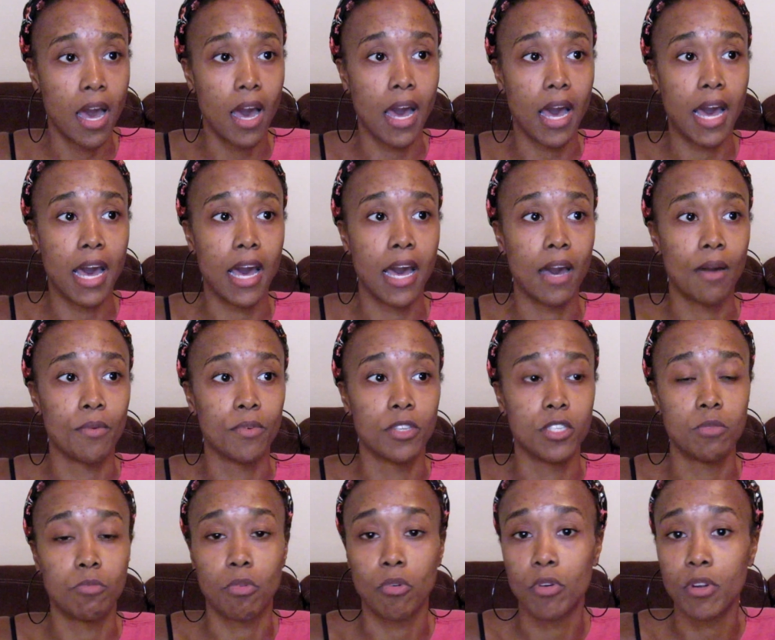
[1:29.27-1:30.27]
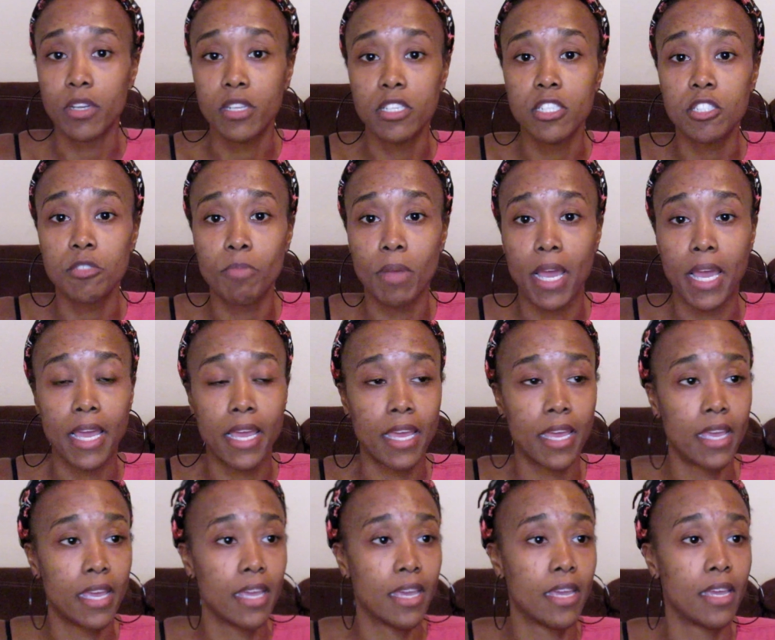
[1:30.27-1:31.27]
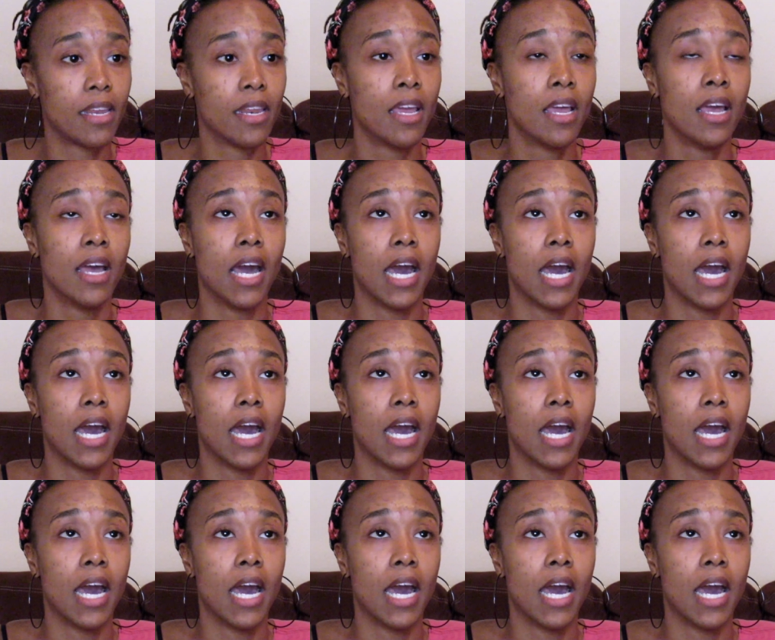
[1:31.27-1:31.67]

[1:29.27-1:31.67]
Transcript: I was born in Japan.